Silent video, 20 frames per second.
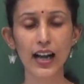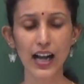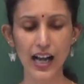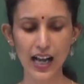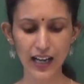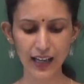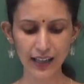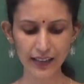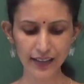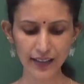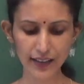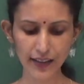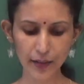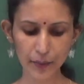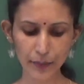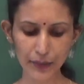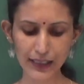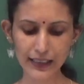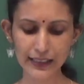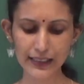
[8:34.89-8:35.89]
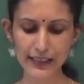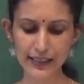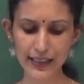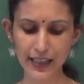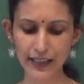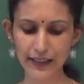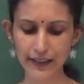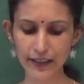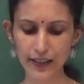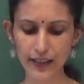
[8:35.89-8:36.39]
Anand Milk
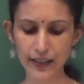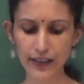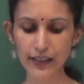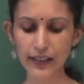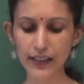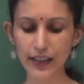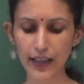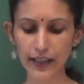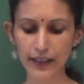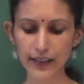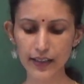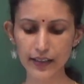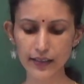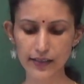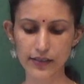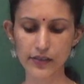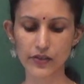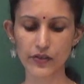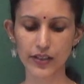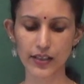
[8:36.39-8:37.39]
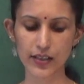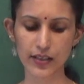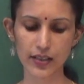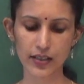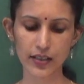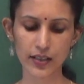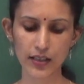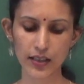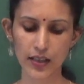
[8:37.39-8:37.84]
Dairy in Khaira district,